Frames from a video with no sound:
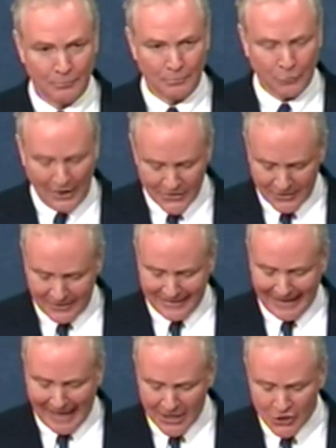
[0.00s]
President
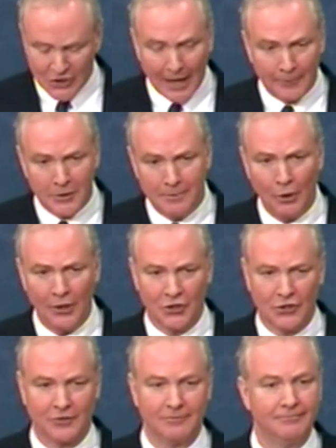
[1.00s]
H.W.
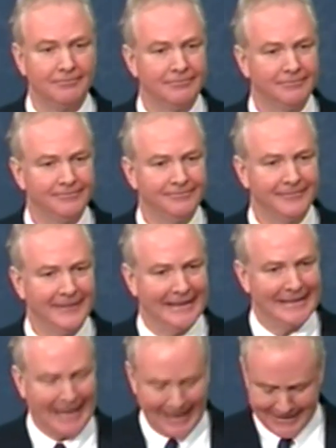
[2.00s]
Bush
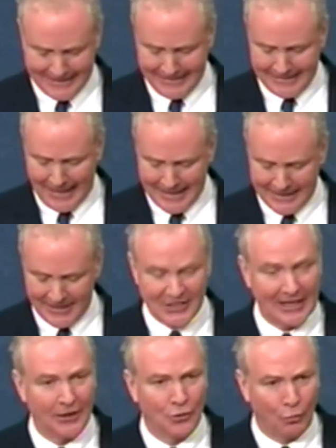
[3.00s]
in 1990
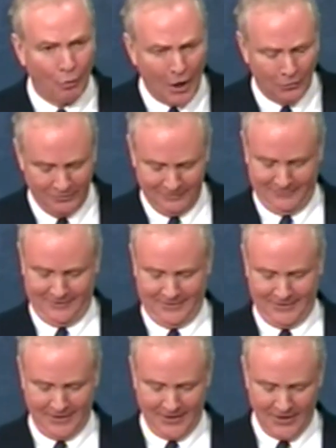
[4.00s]
said, quote,
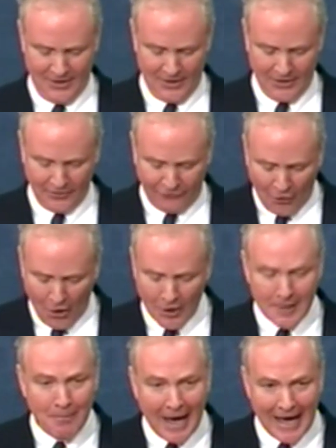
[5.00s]
the
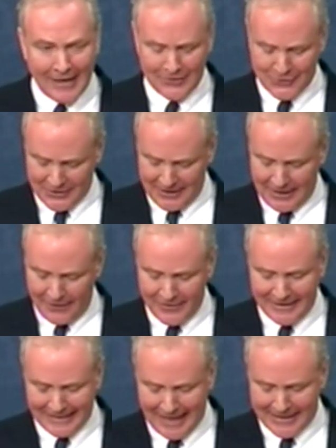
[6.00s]
foreign policy of the
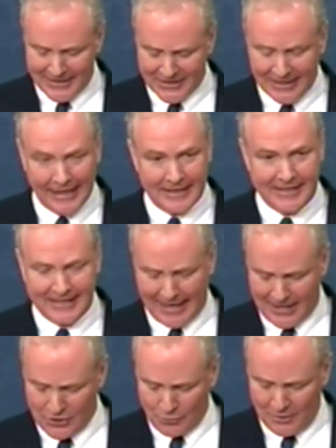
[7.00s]
United States
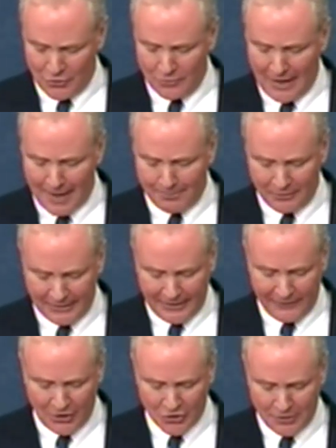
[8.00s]
says we do not
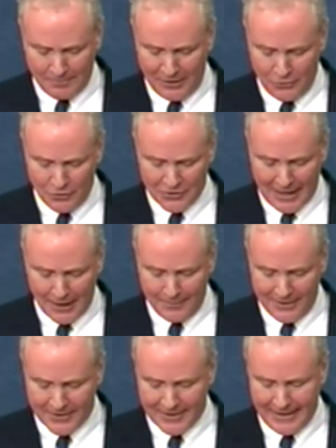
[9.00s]
believe there should be new
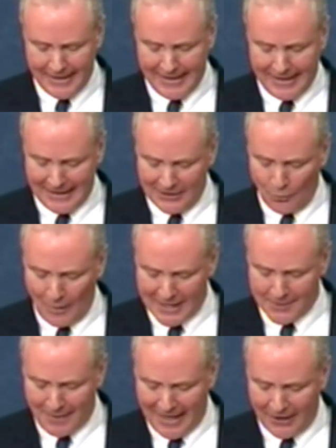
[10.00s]
settlements in the
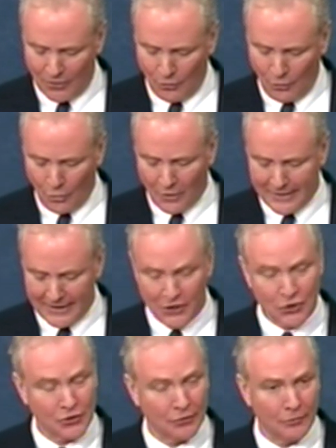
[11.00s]
West Bank or in
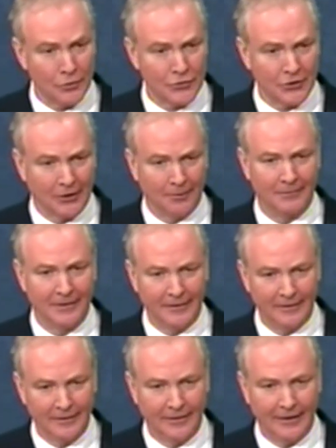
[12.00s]
East Jerusalem,
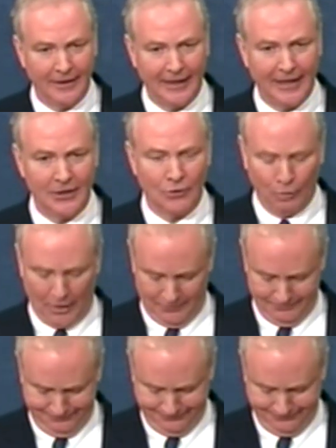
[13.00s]
end quote.